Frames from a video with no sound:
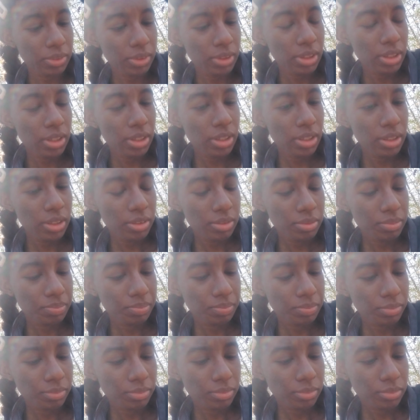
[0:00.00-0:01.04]

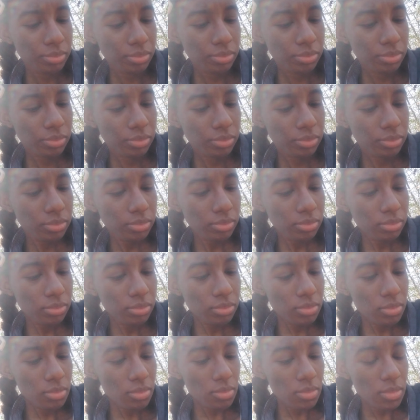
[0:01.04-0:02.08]
No one is speaking in this clip.